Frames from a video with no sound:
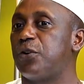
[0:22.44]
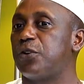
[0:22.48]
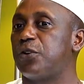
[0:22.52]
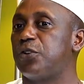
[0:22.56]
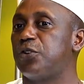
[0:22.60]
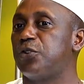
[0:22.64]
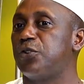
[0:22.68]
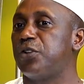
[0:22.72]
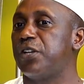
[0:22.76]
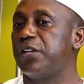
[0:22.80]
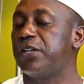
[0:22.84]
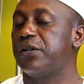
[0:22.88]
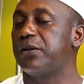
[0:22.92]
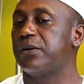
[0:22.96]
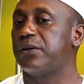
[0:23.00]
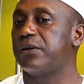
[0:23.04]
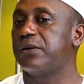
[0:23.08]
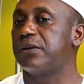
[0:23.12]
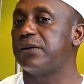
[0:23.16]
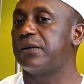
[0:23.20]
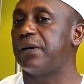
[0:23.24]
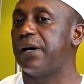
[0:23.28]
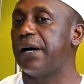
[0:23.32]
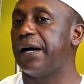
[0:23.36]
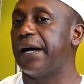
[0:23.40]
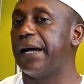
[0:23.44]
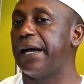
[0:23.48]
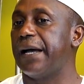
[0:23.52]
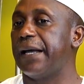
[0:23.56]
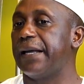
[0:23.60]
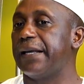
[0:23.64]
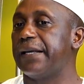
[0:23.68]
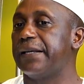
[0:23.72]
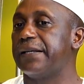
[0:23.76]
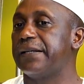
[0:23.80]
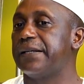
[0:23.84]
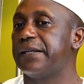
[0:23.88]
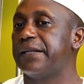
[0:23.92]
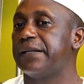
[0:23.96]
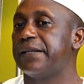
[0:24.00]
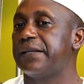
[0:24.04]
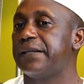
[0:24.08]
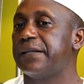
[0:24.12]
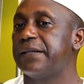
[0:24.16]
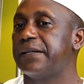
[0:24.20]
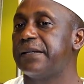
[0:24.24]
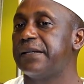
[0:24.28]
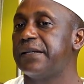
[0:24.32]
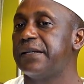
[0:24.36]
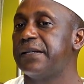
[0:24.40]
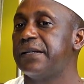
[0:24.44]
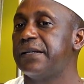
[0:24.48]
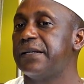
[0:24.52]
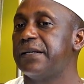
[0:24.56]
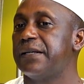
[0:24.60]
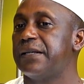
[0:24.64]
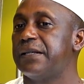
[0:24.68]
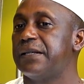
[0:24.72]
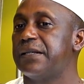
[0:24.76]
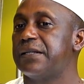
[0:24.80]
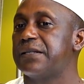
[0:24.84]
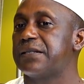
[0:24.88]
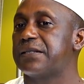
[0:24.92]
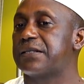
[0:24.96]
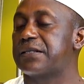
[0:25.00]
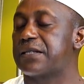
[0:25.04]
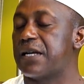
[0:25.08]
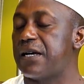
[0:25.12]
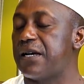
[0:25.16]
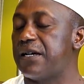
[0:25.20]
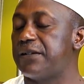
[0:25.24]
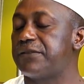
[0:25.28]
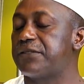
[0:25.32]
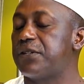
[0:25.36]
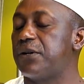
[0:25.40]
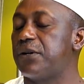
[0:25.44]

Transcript: UNIDO, I served